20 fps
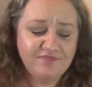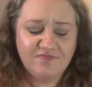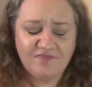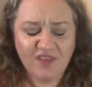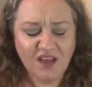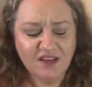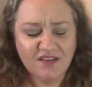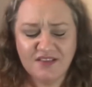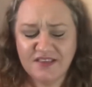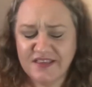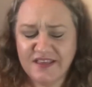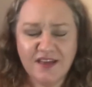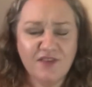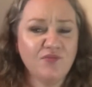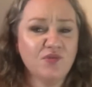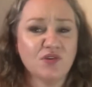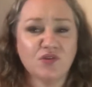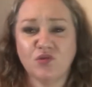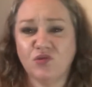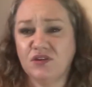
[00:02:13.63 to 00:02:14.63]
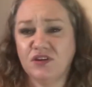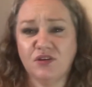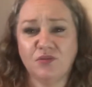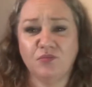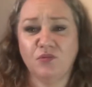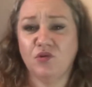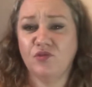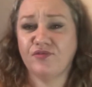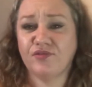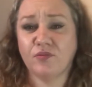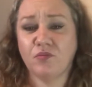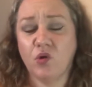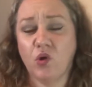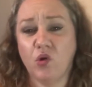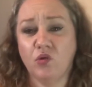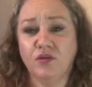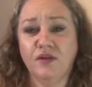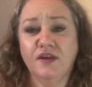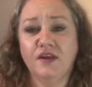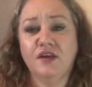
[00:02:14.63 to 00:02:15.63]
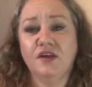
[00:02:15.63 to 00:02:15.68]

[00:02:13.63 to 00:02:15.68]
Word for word: because see if it's going to remove them all